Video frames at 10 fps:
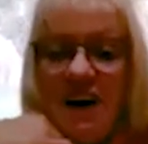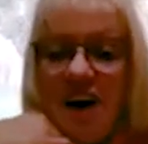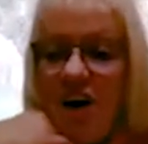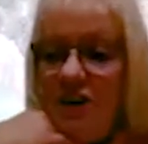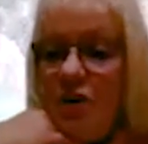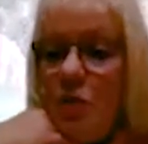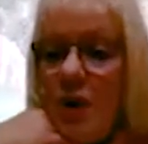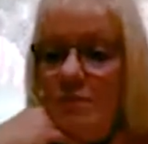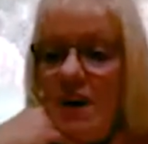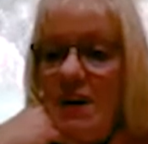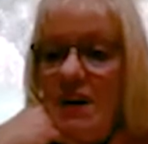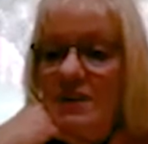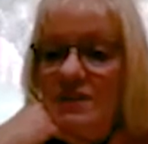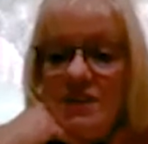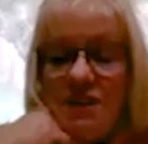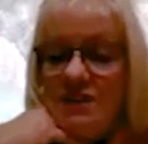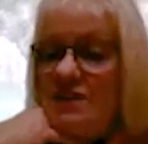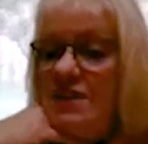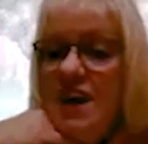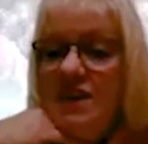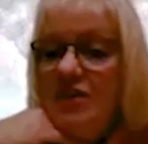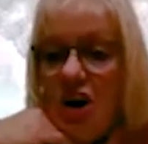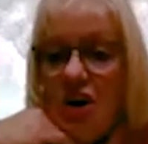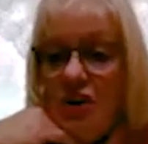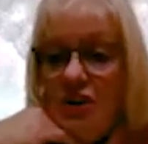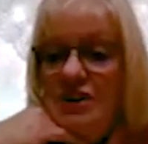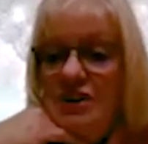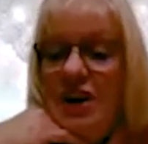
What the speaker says: of equipment. It's state-of-the-art.